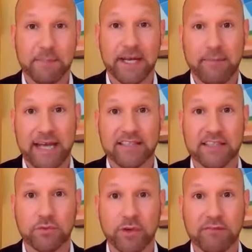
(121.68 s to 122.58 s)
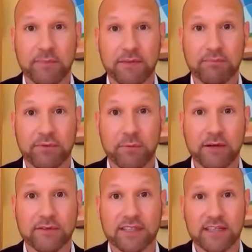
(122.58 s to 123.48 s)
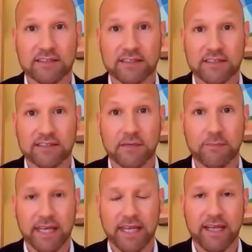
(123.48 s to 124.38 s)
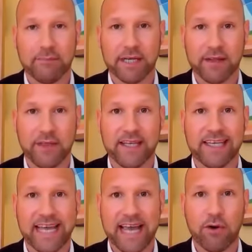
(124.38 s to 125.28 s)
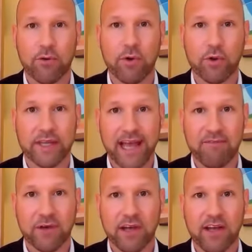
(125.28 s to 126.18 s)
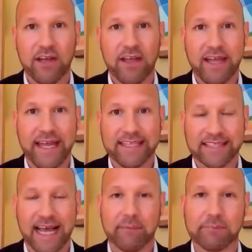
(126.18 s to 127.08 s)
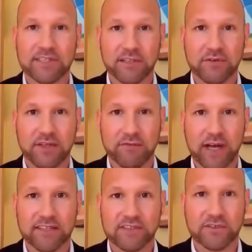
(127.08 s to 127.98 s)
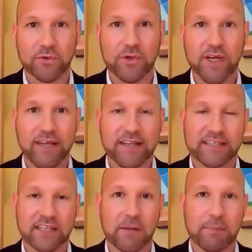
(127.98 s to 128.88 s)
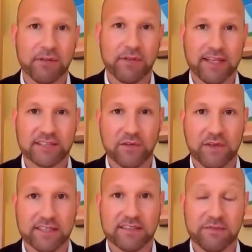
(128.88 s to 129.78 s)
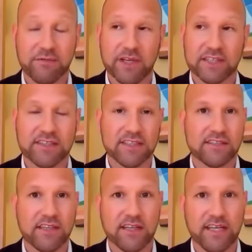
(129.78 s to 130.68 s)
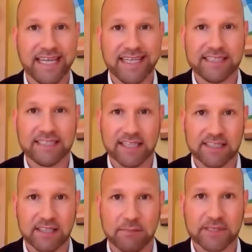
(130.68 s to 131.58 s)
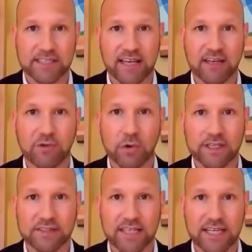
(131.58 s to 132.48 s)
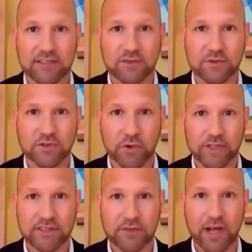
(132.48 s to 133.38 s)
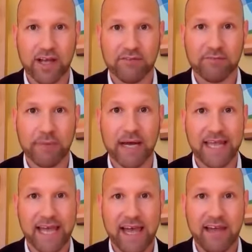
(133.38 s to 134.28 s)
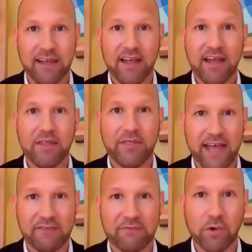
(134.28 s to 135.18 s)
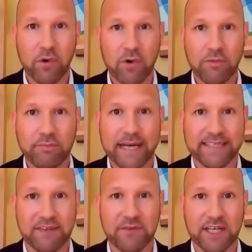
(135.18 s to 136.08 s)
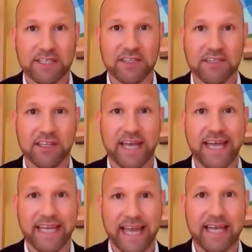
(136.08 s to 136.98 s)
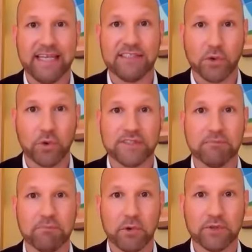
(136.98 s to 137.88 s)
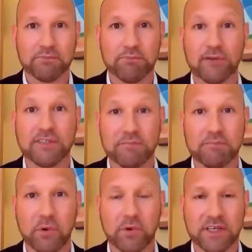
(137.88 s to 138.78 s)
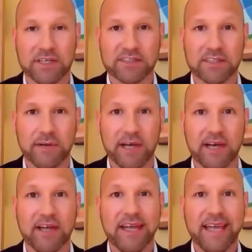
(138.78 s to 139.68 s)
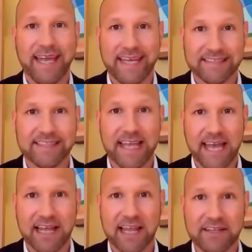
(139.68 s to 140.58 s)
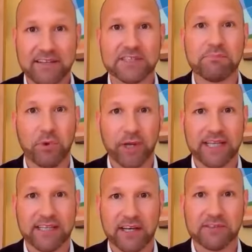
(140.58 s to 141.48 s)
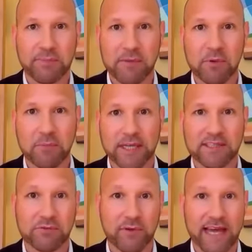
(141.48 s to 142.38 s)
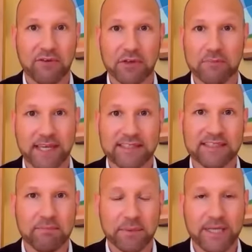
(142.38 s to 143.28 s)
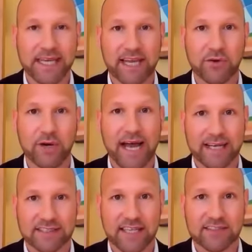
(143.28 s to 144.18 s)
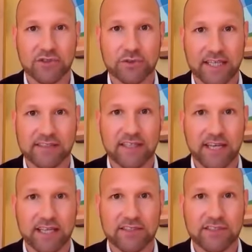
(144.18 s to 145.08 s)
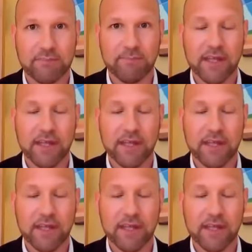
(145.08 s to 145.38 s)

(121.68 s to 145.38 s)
a message we've been promoting since the beginning. But I think now more than ever, it's absolutely vital. There's a couple of things on this. The first is that nearly 60% of all international tourists arrive by air. Therefore, by definition, a tourism board's most important customer is the airline that's bringing those people, because without them, they simply cannot access your destination.